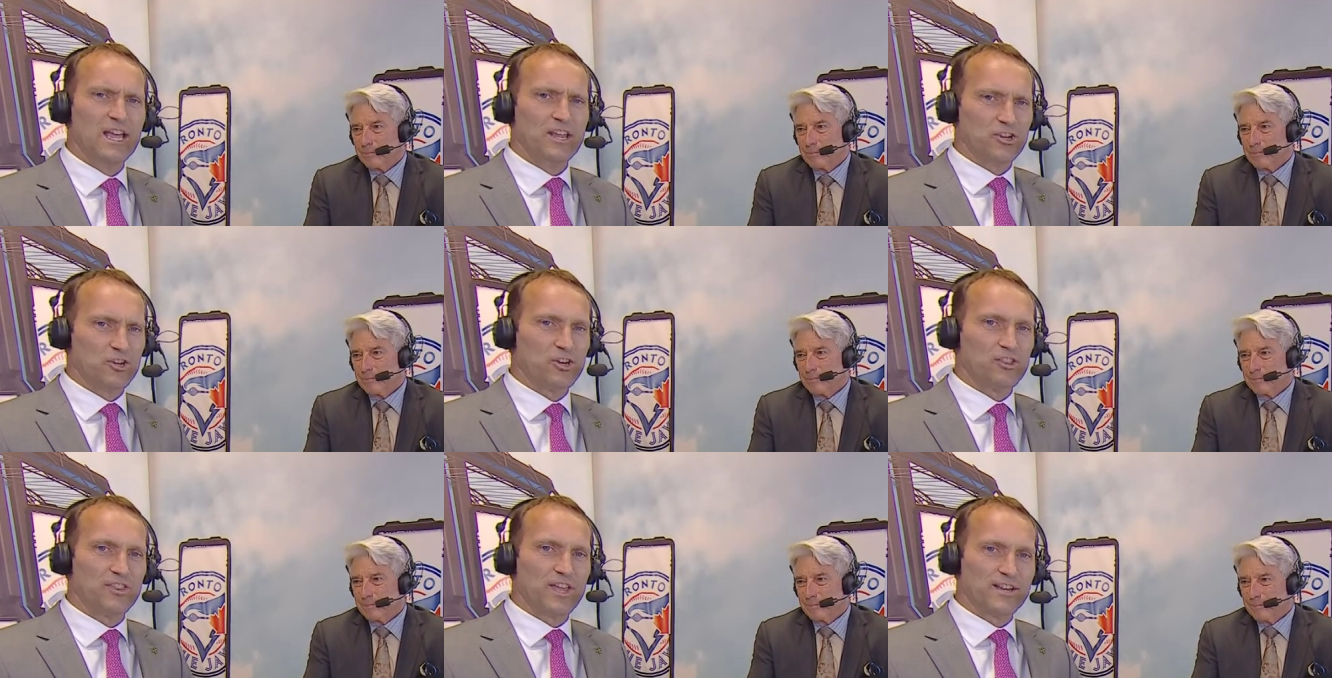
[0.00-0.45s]

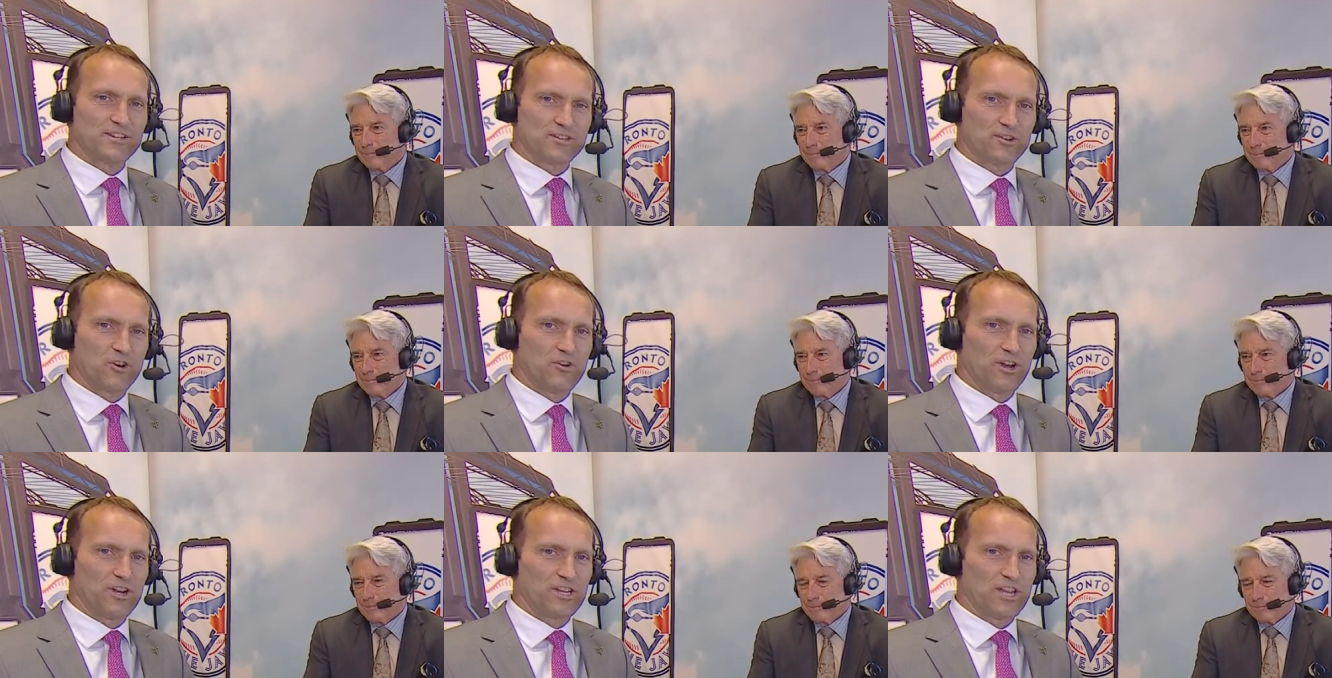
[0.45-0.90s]
Speaker 1: good things are
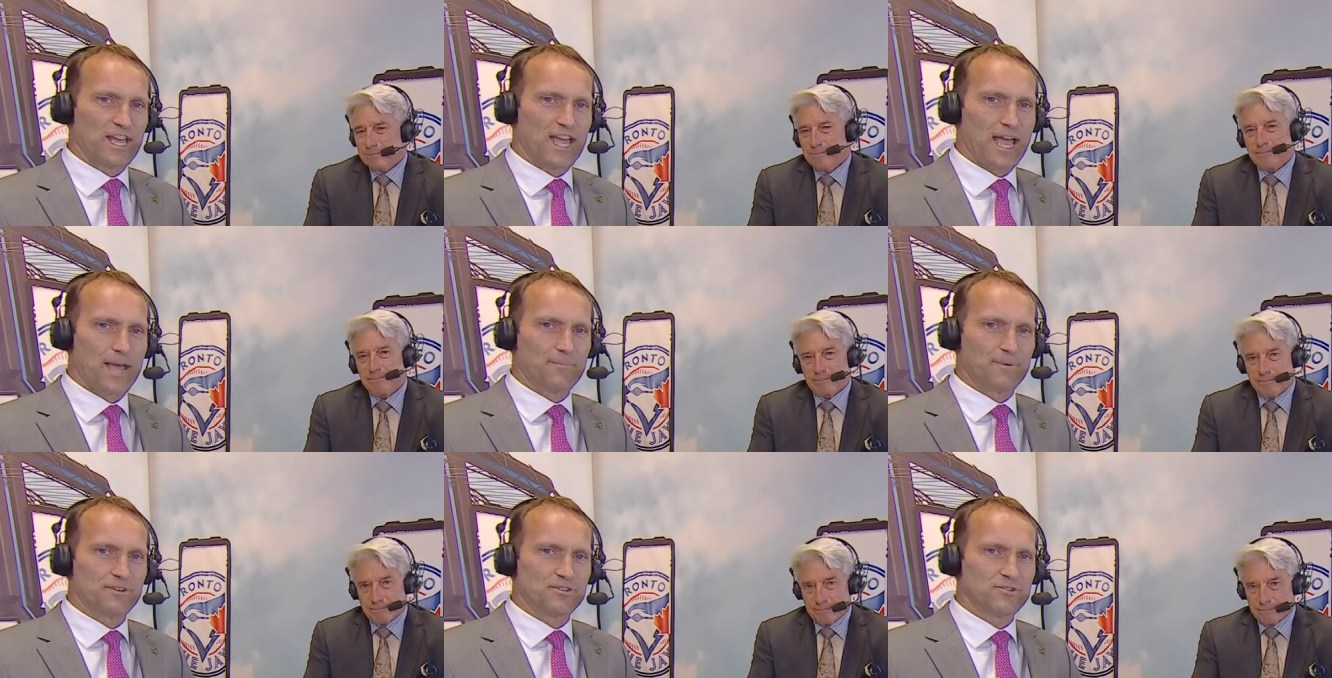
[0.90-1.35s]
going to
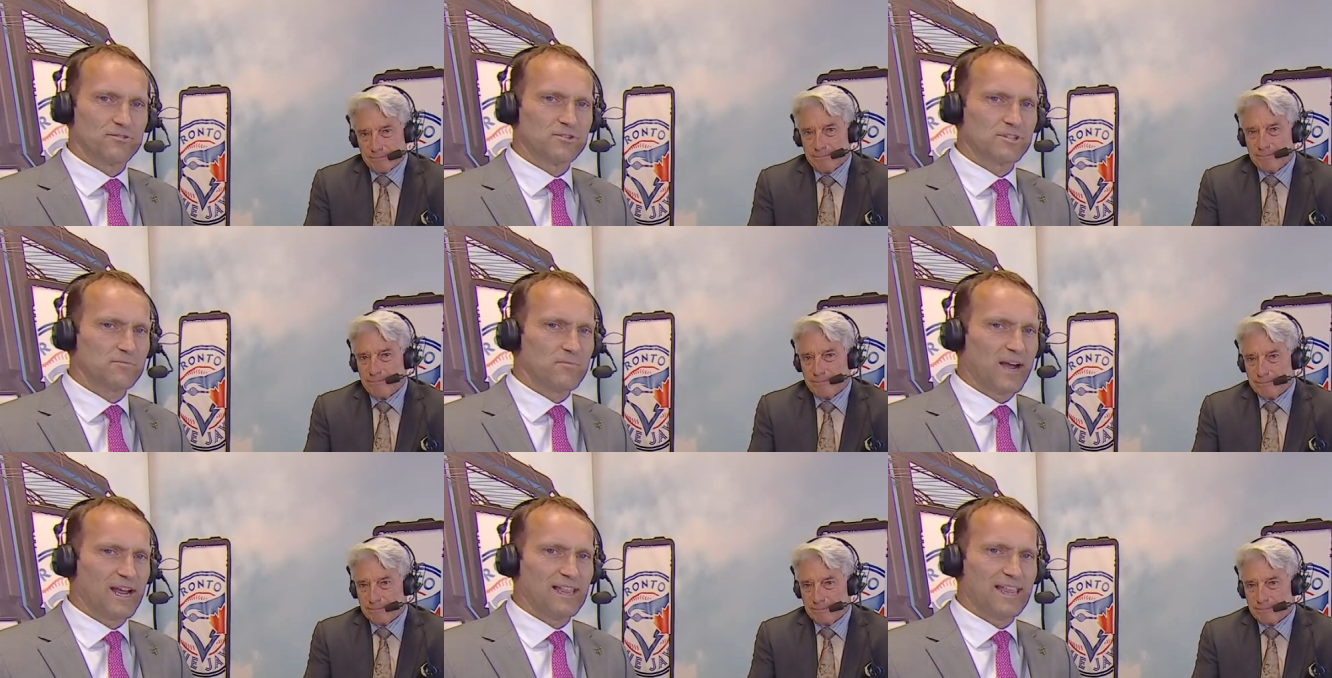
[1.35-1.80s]
happen. Drew
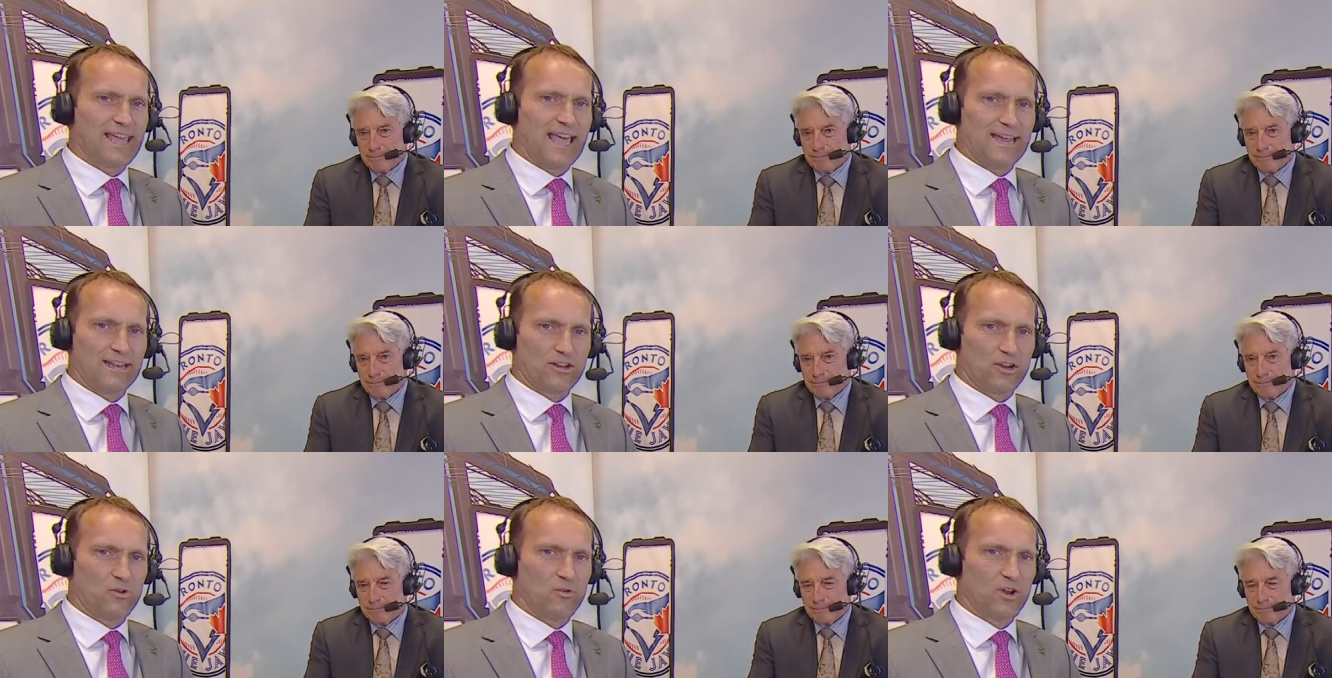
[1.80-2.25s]
Smyly had
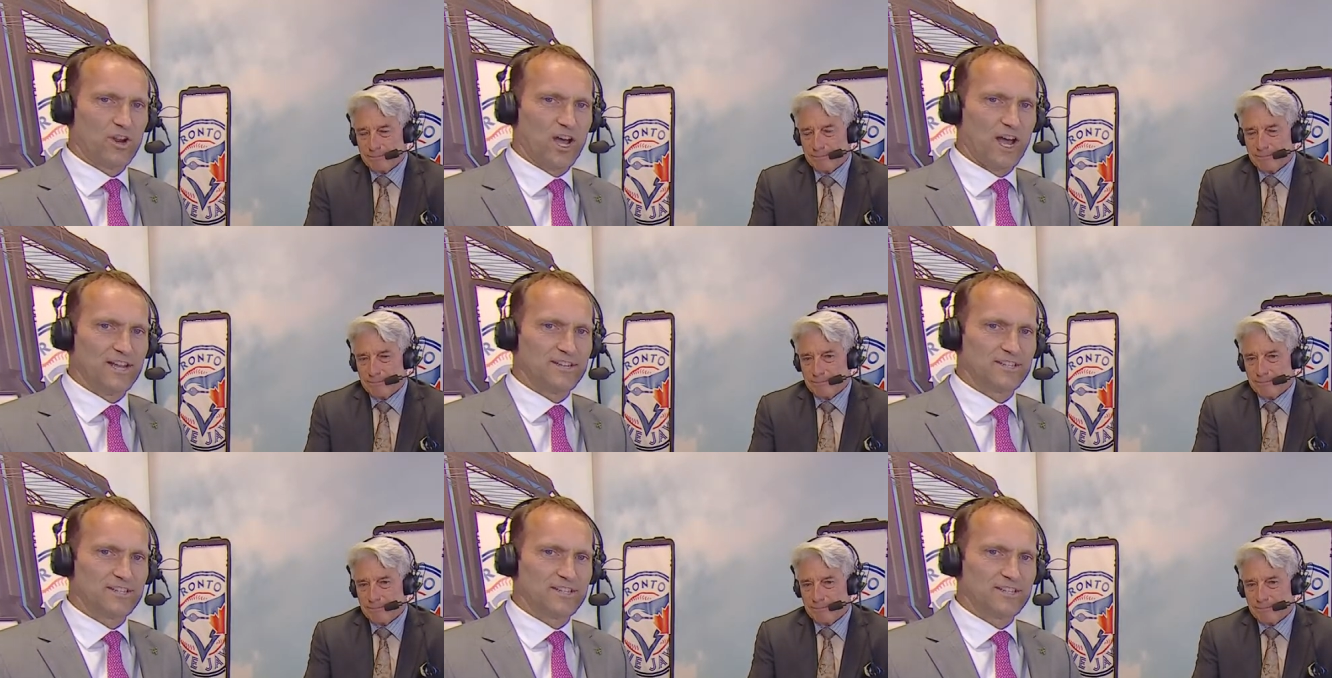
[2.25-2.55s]
it going on